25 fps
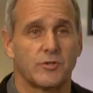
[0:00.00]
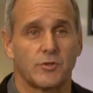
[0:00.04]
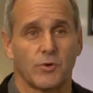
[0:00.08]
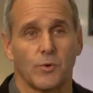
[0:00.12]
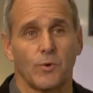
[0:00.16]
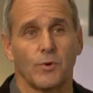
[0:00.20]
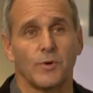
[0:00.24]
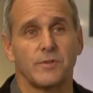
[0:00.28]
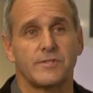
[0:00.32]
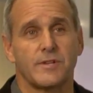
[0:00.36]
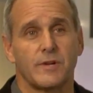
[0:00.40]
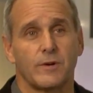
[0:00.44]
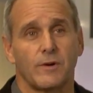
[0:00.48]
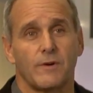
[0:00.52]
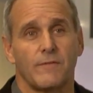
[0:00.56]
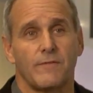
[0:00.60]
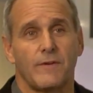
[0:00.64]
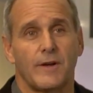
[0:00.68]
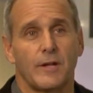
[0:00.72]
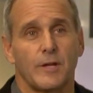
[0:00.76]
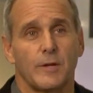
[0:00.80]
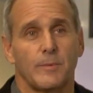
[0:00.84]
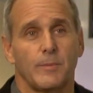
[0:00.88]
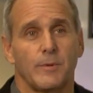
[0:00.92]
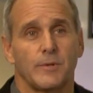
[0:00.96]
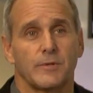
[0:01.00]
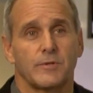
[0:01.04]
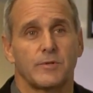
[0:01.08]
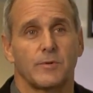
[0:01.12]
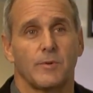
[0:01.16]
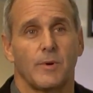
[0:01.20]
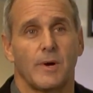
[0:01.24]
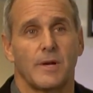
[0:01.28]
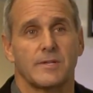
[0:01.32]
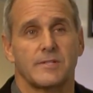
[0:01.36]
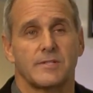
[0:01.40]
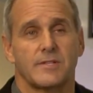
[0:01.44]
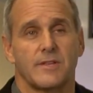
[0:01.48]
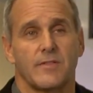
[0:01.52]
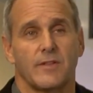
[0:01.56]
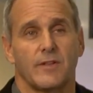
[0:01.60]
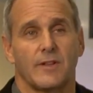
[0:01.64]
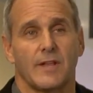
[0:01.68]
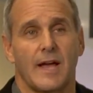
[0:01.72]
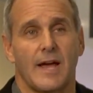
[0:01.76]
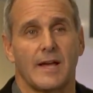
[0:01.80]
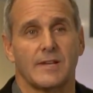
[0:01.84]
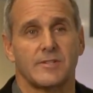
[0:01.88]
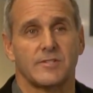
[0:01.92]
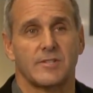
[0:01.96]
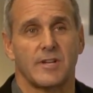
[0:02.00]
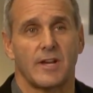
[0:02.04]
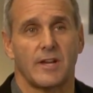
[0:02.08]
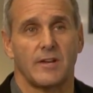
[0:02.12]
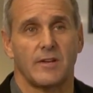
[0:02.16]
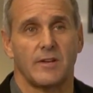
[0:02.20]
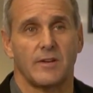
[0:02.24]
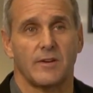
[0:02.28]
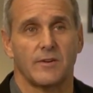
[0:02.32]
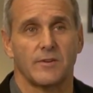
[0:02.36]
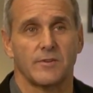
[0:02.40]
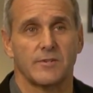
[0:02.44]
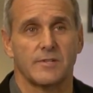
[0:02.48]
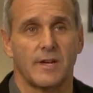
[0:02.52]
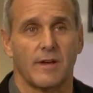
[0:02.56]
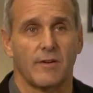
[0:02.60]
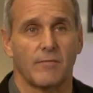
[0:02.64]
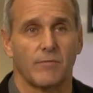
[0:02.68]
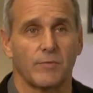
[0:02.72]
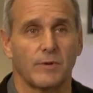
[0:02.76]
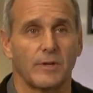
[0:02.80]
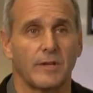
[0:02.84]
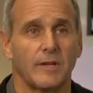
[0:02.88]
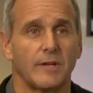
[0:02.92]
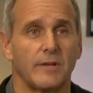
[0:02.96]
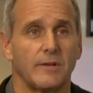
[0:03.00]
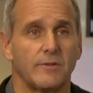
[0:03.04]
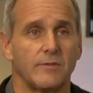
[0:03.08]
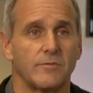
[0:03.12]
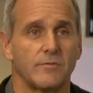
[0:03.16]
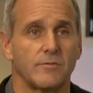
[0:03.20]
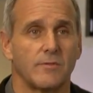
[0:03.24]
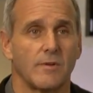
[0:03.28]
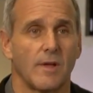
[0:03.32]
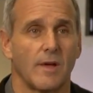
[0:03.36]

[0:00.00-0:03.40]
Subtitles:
Tools that are available to us in the last 10 years have really